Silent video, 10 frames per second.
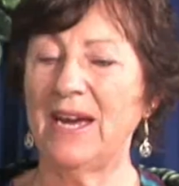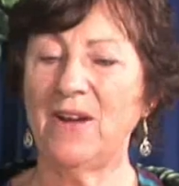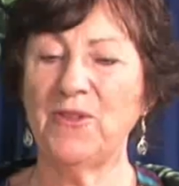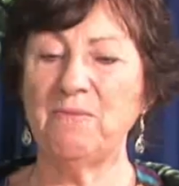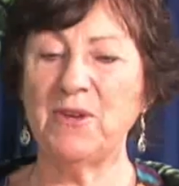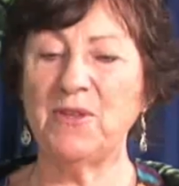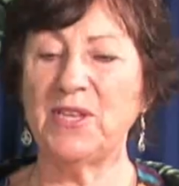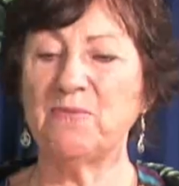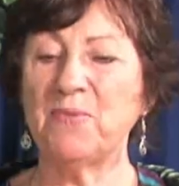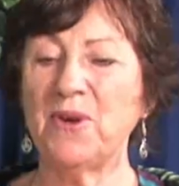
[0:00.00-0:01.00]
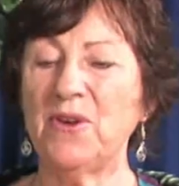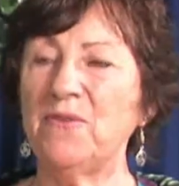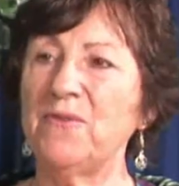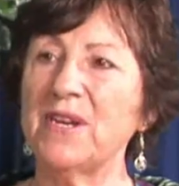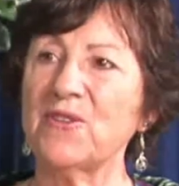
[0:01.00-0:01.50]
how they made these
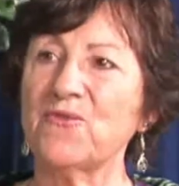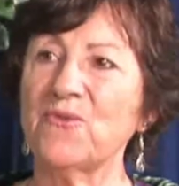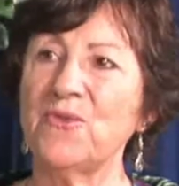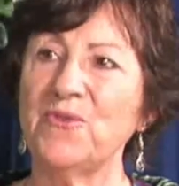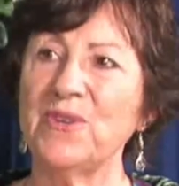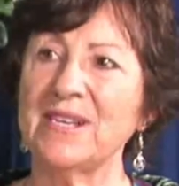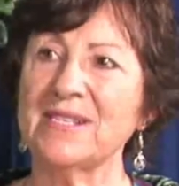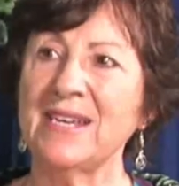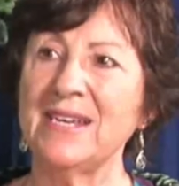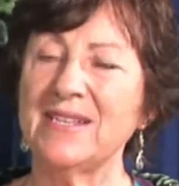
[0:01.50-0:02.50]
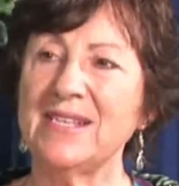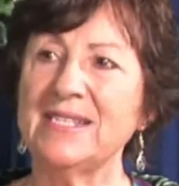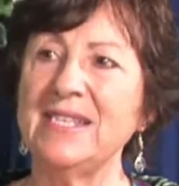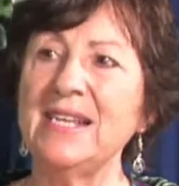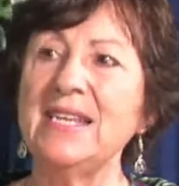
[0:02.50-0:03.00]
perfect drawings,
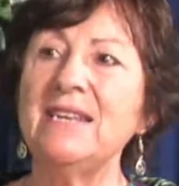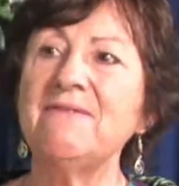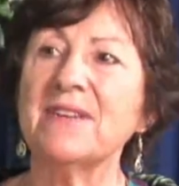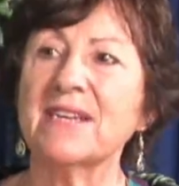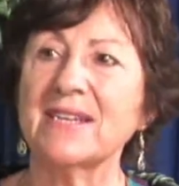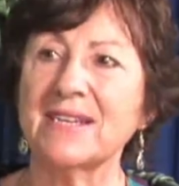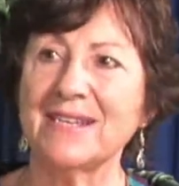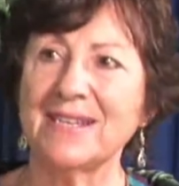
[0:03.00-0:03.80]
these Neolithic